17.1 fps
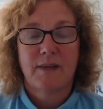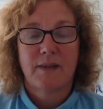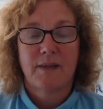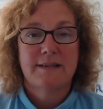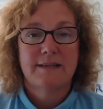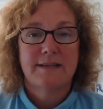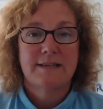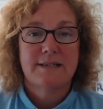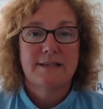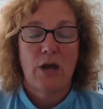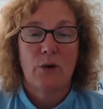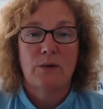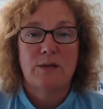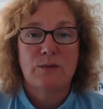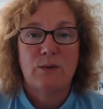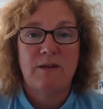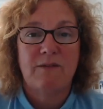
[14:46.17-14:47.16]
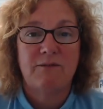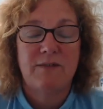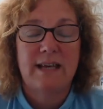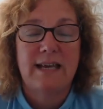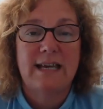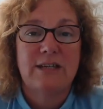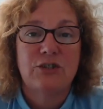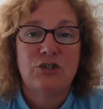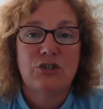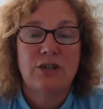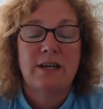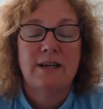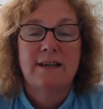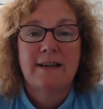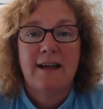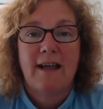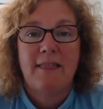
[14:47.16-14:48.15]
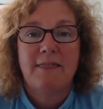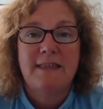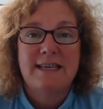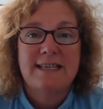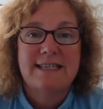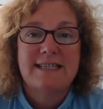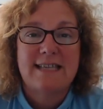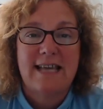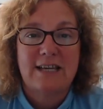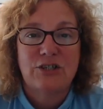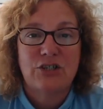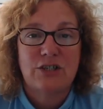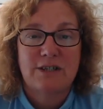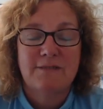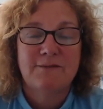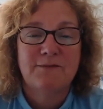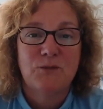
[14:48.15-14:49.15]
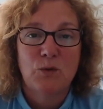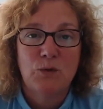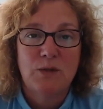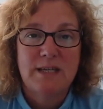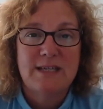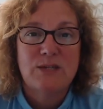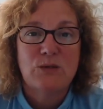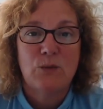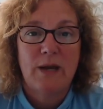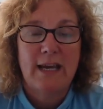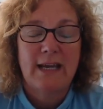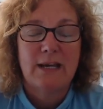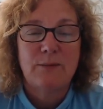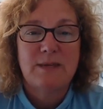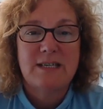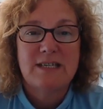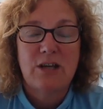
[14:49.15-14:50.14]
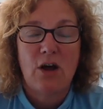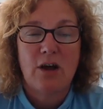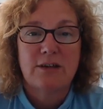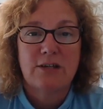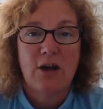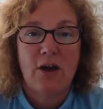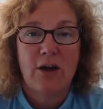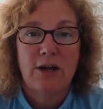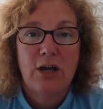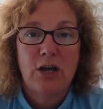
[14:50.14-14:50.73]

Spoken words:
So as we finish this session for this week and we start our